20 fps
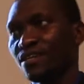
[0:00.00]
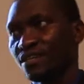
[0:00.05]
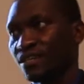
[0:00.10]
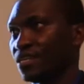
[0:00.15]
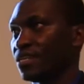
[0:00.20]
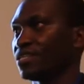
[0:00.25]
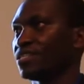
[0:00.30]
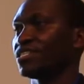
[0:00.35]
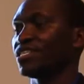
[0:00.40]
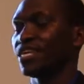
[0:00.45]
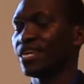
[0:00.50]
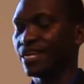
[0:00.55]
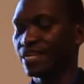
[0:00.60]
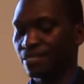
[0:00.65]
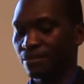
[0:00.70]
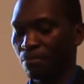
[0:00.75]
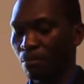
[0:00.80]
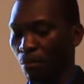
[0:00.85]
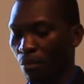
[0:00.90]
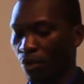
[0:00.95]
they
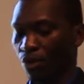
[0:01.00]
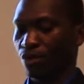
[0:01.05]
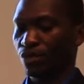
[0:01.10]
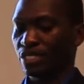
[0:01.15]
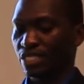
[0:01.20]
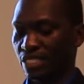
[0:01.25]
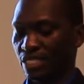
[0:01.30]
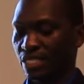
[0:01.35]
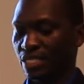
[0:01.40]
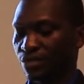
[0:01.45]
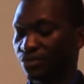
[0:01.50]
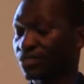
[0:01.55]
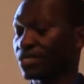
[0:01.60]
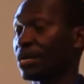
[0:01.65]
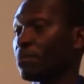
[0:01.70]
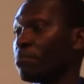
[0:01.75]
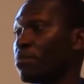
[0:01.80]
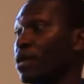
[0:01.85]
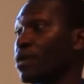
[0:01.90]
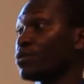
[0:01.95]
shared more details
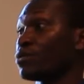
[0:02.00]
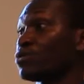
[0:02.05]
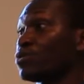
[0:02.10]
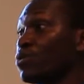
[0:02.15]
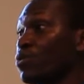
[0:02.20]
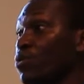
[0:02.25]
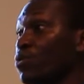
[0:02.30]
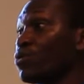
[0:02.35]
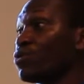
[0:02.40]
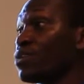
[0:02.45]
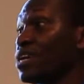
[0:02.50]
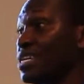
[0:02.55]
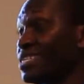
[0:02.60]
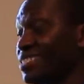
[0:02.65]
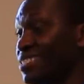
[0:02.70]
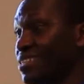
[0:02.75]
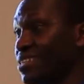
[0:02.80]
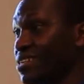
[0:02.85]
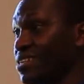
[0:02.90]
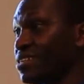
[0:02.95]
about who
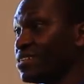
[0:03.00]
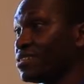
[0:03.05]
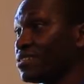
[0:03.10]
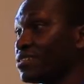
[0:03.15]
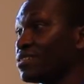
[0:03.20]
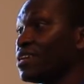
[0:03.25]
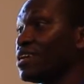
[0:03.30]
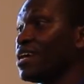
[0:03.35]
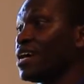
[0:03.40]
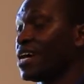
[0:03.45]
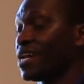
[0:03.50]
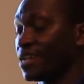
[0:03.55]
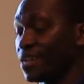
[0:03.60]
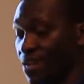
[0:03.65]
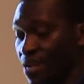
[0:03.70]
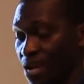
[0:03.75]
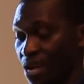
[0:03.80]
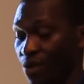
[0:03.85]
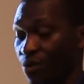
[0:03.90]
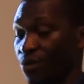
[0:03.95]
Christ is and
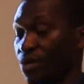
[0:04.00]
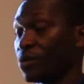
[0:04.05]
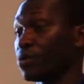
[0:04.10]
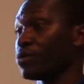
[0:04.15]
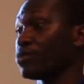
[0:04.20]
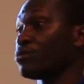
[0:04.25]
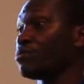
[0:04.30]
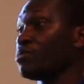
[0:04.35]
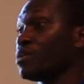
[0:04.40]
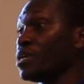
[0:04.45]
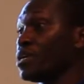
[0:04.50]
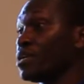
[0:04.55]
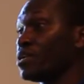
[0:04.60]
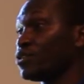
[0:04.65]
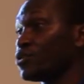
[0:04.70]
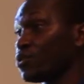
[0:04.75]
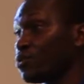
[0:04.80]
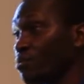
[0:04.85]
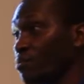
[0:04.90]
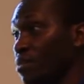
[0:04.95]
how he would
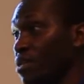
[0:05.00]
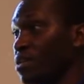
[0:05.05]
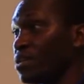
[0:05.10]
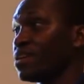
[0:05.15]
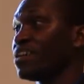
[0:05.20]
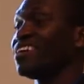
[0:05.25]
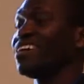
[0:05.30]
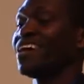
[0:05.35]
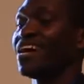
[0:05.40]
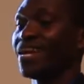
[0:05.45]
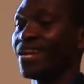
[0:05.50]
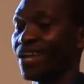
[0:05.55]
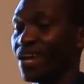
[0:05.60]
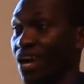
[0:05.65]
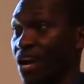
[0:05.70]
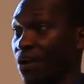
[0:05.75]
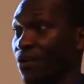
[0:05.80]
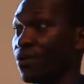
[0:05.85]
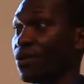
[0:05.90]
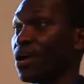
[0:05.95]
be to me and
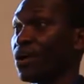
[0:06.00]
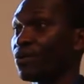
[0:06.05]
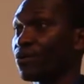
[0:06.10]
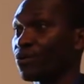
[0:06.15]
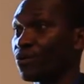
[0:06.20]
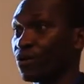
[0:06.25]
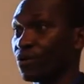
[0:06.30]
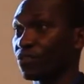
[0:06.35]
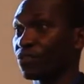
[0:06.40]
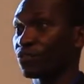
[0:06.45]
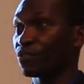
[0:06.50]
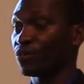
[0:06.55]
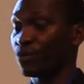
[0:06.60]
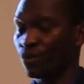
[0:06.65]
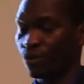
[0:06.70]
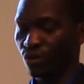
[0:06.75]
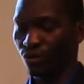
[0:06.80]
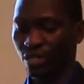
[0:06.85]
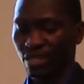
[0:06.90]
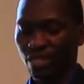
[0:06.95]
how I'll go through
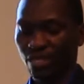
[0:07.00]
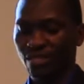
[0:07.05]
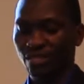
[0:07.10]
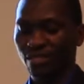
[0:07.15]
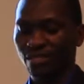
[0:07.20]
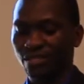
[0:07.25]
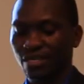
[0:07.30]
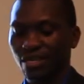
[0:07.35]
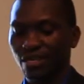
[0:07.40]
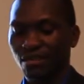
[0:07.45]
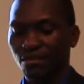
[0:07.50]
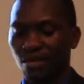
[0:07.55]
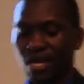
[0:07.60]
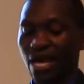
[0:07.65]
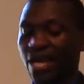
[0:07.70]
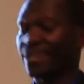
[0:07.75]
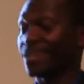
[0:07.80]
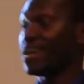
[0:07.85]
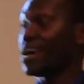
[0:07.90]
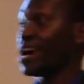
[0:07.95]
all this
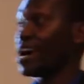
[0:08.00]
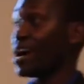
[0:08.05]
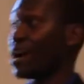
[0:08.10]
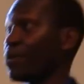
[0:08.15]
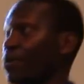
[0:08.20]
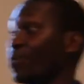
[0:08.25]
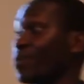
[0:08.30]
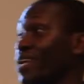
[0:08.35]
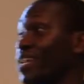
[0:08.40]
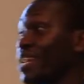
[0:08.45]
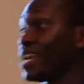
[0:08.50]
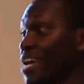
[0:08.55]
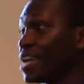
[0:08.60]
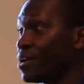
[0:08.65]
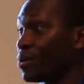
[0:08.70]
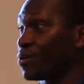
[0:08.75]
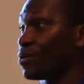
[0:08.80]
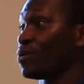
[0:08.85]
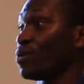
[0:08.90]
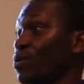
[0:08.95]
and how will
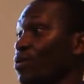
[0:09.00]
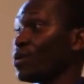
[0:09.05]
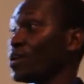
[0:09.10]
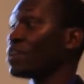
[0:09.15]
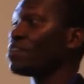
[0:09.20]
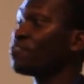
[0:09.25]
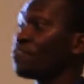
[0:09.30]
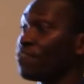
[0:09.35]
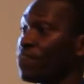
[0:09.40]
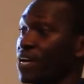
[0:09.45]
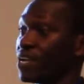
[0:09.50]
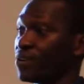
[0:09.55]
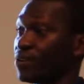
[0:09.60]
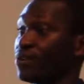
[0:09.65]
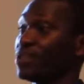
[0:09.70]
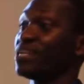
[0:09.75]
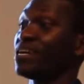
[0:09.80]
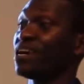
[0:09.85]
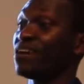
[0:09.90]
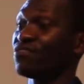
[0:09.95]
I go if I
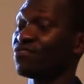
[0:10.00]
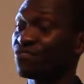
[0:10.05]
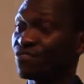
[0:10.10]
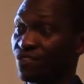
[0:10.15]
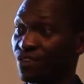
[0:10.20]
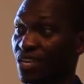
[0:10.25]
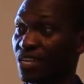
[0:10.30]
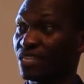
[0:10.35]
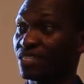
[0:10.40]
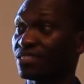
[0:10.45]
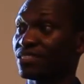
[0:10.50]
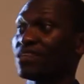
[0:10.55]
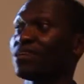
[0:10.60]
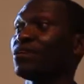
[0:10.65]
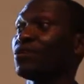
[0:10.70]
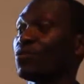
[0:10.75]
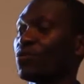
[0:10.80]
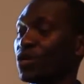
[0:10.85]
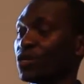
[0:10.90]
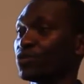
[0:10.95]
don't have Christ,
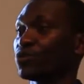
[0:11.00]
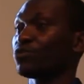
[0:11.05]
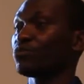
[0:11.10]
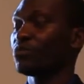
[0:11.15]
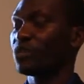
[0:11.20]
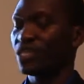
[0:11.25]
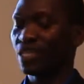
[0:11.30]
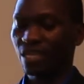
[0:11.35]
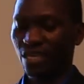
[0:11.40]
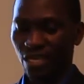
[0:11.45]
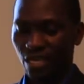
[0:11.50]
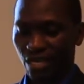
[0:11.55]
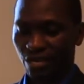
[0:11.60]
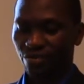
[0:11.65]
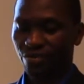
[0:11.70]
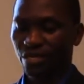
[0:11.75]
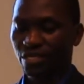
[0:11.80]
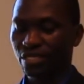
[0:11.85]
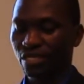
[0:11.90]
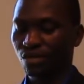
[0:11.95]
what will be the
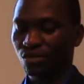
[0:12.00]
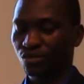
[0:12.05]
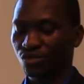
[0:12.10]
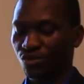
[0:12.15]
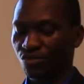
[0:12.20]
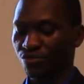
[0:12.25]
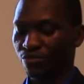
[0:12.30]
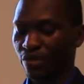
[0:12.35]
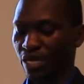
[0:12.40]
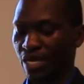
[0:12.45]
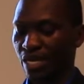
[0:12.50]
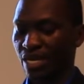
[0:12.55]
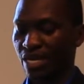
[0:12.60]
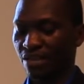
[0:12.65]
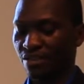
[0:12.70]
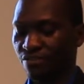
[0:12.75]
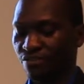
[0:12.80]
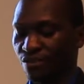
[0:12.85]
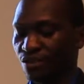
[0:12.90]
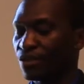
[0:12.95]
end results of my
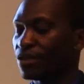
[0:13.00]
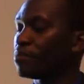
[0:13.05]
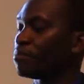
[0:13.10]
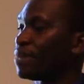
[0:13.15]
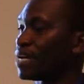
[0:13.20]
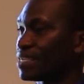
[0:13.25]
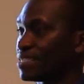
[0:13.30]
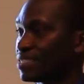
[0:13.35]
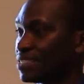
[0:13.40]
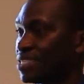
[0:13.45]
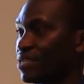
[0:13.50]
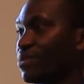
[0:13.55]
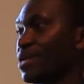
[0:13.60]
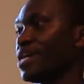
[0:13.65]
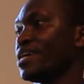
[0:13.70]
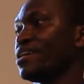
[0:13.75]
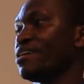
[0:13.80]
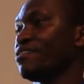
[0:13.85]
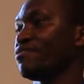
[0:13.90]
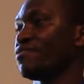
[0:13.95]
life. But still
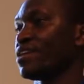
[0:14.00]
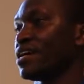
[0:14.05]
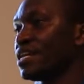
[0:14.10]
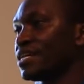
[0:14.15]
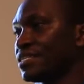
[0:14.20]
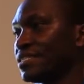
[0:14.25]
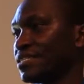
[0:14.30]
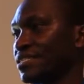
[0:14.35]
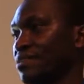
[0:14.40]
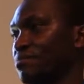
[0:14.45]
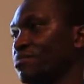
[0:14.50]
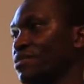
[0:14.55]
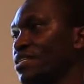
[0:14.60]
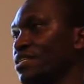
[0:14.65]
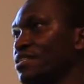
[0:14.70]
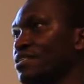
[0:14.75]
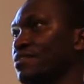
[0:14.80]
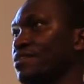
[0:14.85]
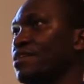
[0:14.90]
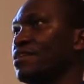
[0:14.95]
I never accepted.